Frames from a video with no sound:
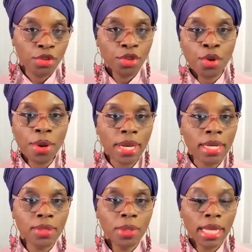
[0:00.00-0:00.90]
during
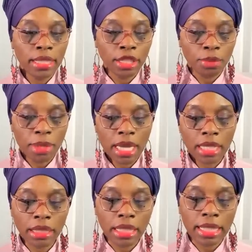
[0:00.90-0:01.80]
this relationship
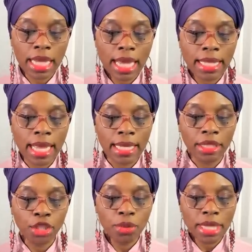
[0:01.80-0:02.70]
because she said that
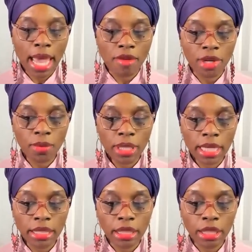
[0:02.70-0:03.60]
she was having a
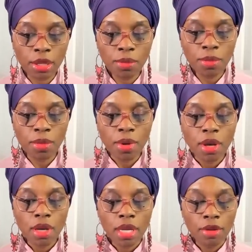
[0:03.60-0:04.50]
relationship,
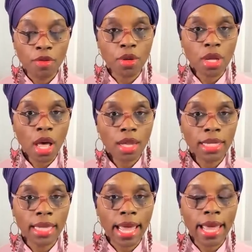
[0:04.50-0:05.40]
if you could call
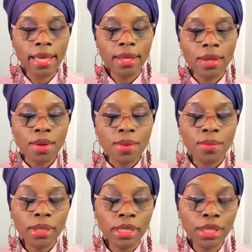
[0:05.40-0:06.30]
it that,
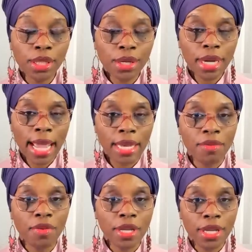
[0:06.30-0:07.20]
with the sugar daddy
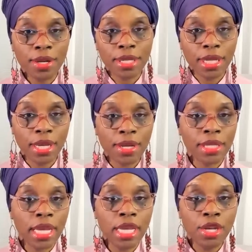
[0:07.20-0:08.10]
for years and years,
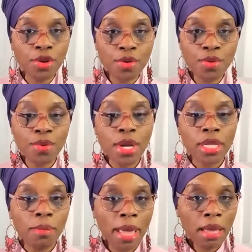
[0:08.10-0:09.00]
and he knew
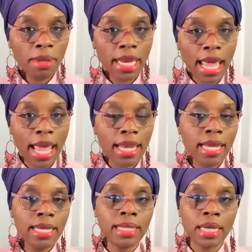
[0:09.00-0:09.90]
the baby
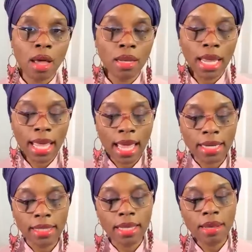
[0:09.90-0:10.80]
daddies and all that kind
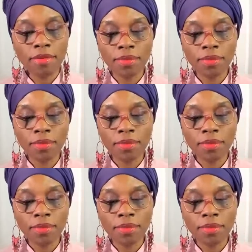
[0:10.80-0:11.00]
of stuff.